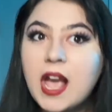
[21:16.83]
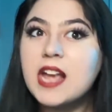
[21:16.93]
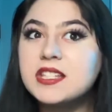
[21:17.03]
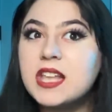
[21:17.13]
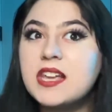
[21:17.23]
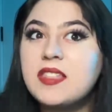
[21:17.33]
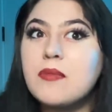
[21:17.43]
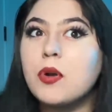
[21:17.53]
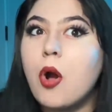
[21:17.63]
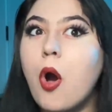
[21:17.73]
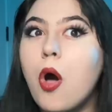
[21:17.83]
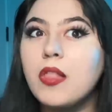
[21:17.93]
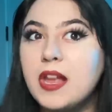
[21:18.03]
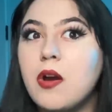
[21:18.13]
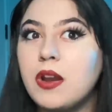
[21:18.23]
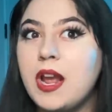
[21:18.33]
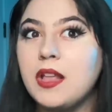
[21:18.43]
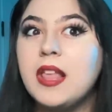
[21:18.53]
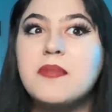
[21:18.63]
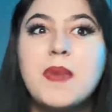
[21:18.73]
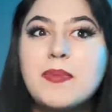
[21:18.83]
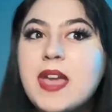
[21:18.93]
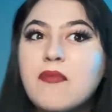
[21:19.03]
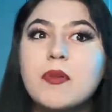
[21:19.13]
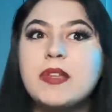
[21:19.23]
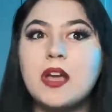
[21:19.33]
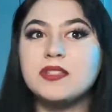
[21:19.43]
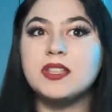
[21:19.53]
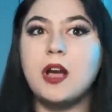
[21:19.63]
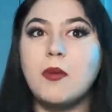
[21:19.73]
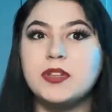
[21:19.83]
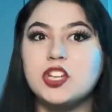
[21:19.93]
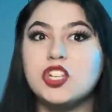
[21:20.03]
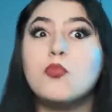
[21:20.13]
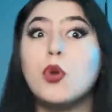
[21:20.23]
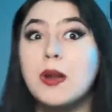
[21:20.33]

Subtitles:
It's like they were all in on it. Like maybe everybody else in the competition were